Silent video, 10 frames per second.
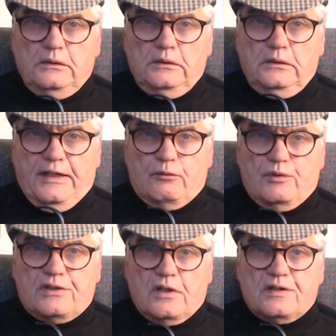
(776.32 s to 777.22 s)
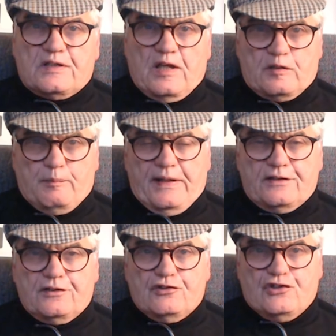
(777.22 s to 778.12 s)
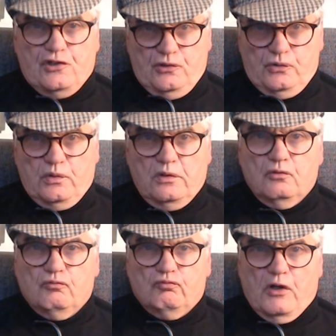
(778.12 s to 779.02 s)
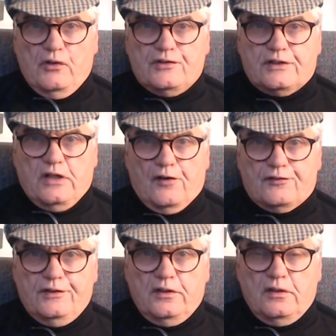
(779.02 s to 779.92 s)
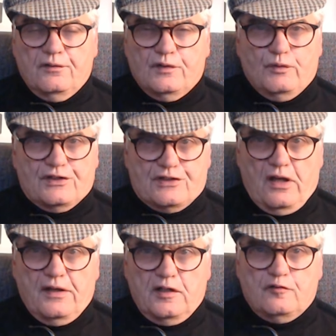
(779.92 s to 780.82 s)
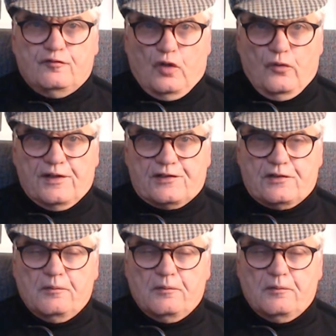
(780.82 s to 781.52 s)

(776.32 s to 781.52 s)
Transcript: It was Suspect 2, Rose Gardiner, the retired florist.